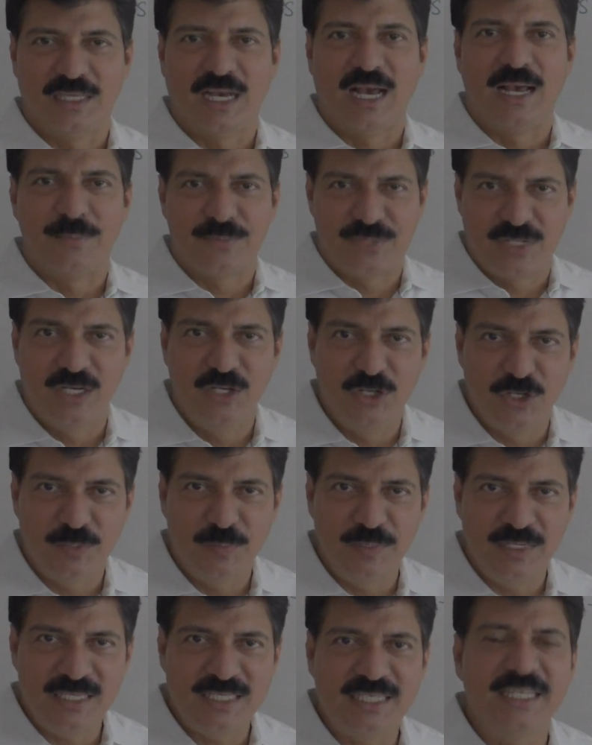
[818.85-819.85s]
Absolute
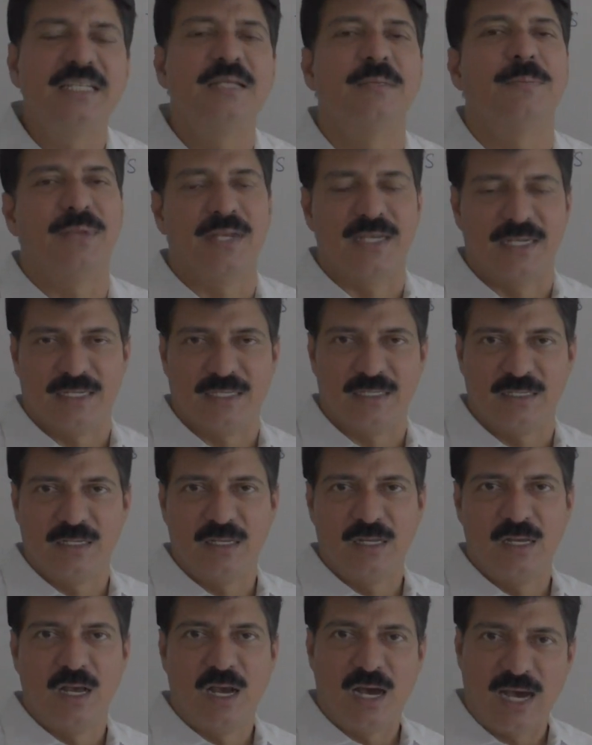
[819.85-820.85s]
means independent.
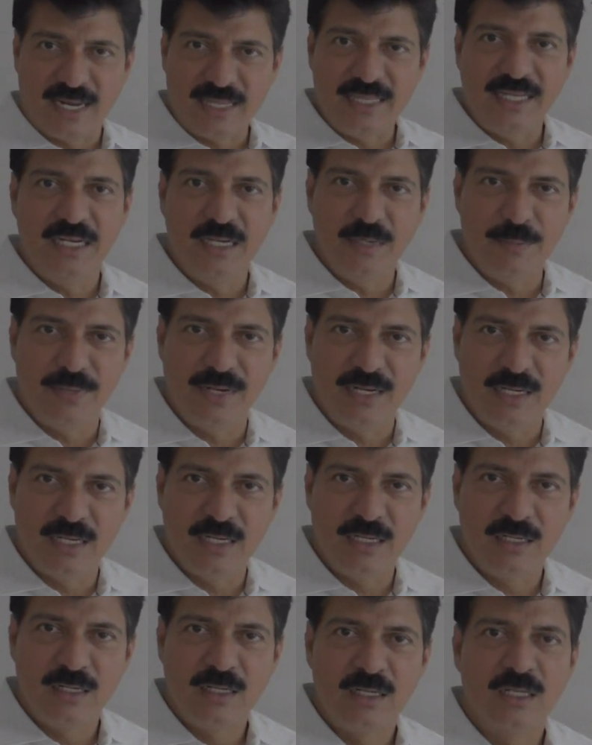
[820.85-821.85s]
Are they
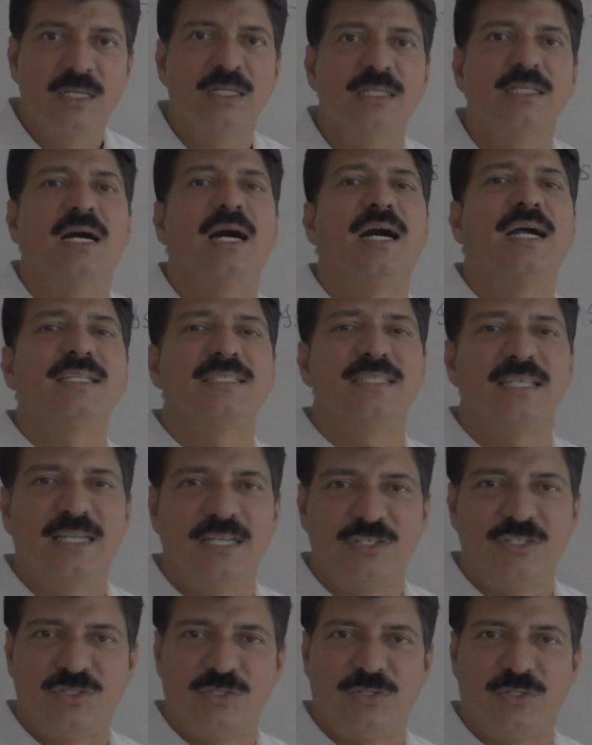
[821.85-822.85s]
independent? The answer
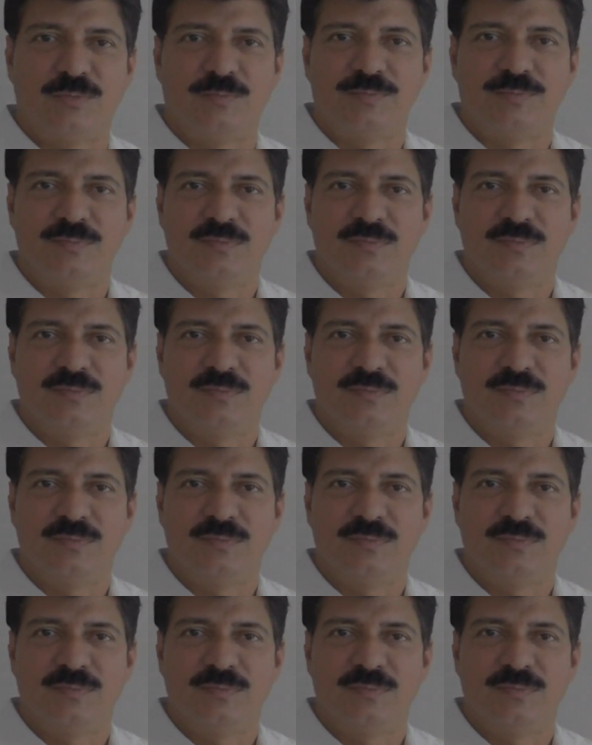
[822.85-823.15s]
is no.